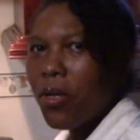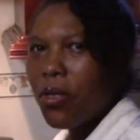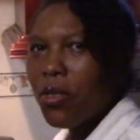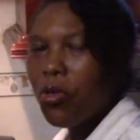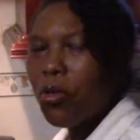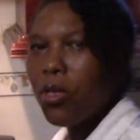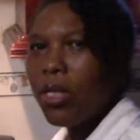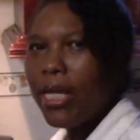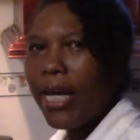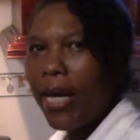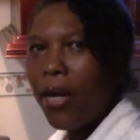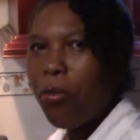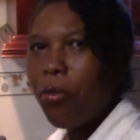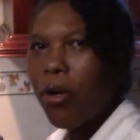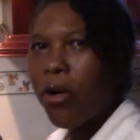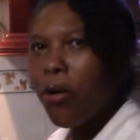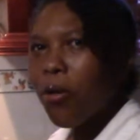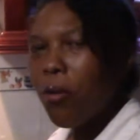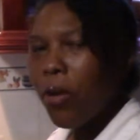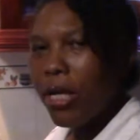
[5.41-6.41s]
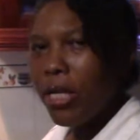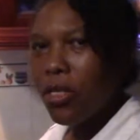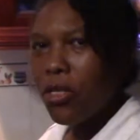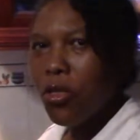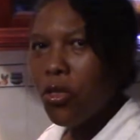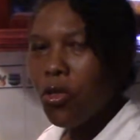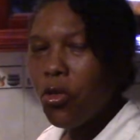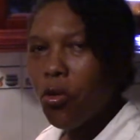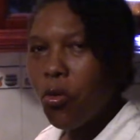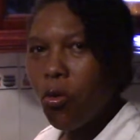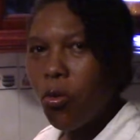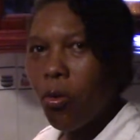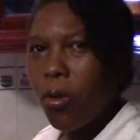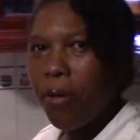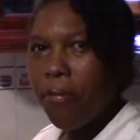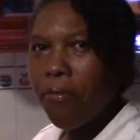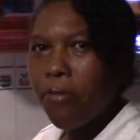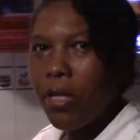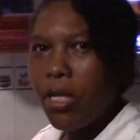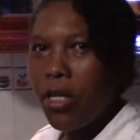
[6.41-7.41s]
Today we're going to do
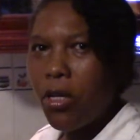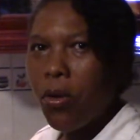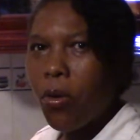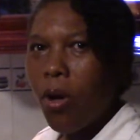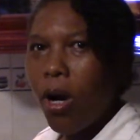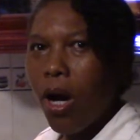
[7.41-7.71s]
a video